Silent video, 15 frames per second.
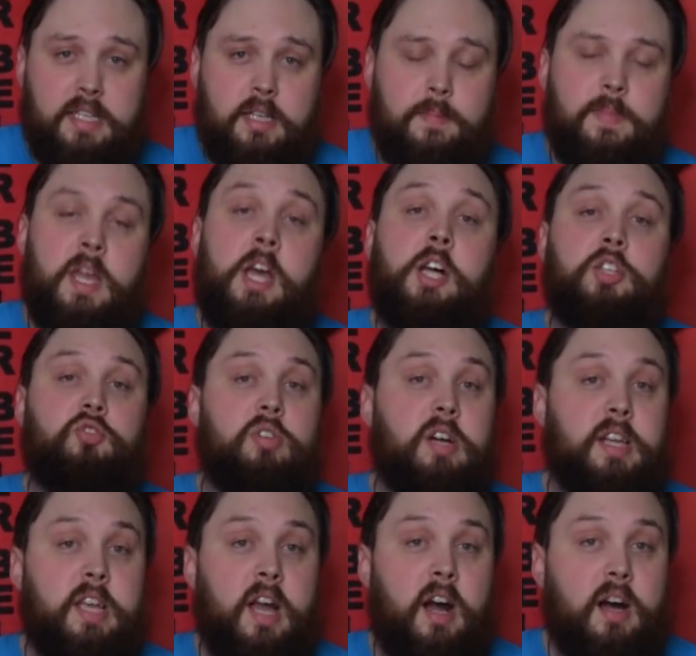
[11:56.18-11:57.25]
them, try
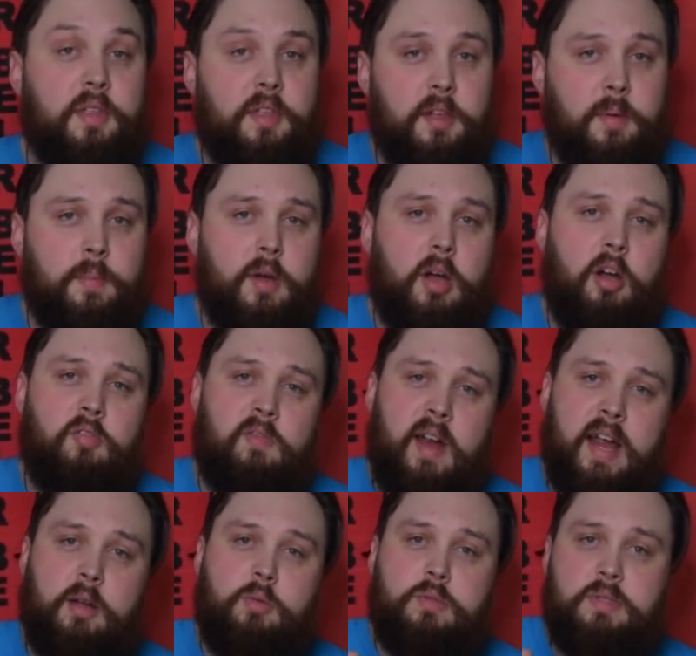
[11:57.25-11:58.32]
and cut them
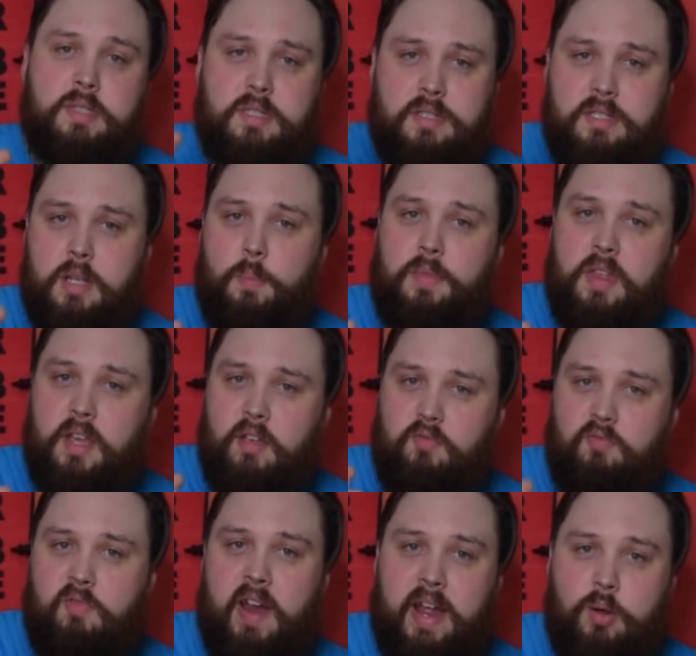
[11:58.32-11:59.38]
around something
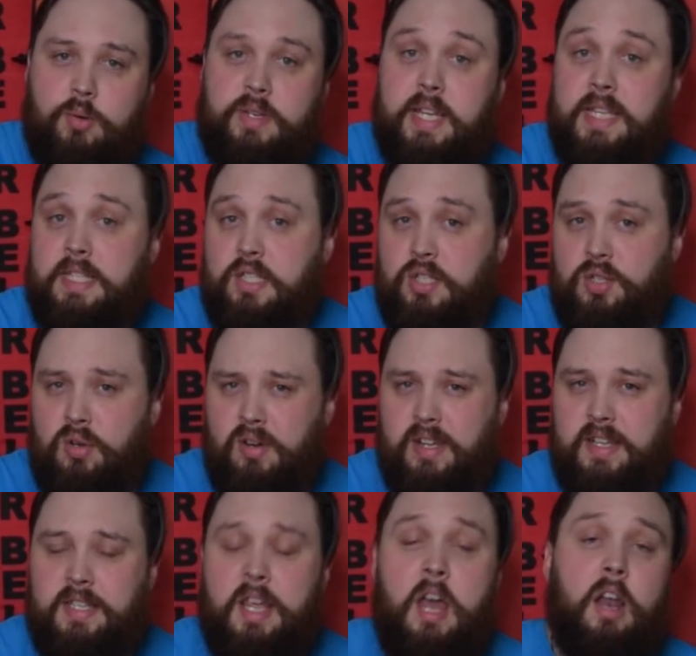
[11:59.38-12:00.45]
round and
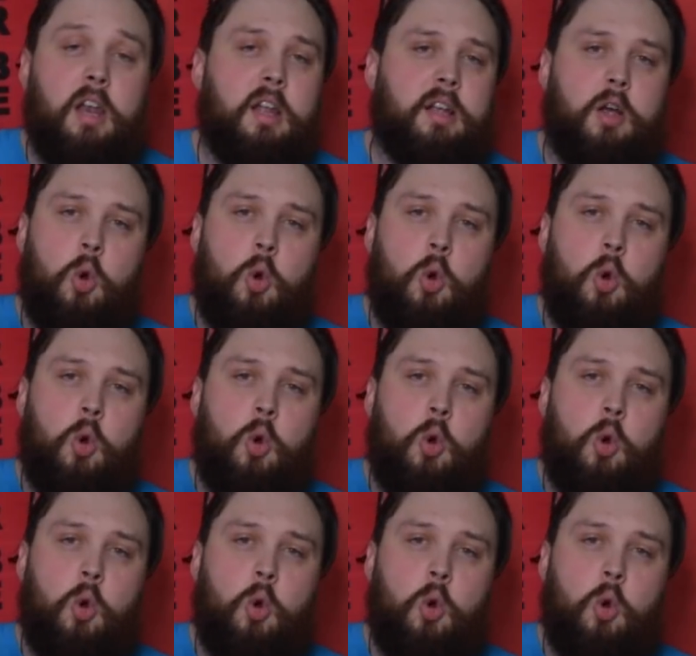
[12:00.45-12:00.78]
solid, like